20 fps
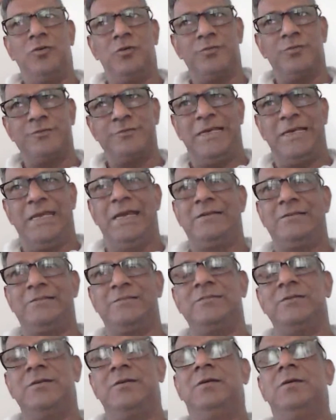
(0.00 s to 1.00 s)
are talking of
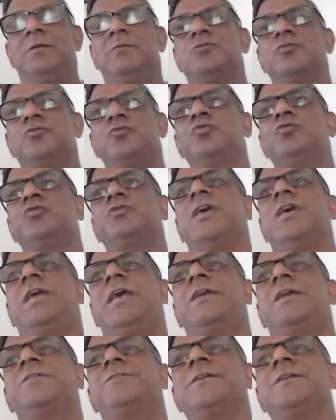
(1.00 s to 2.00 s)
seconds. So 2
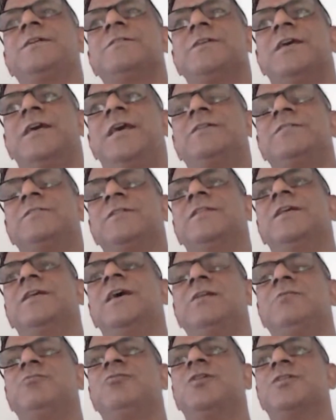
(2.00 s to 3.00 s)
seconds, 3 seconds, so
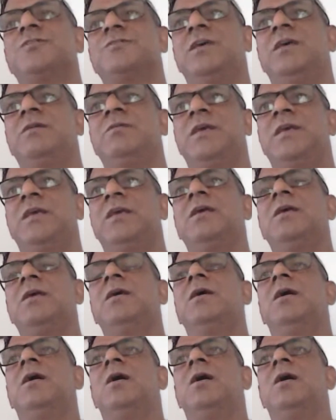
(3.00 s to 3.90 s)
there if you are saving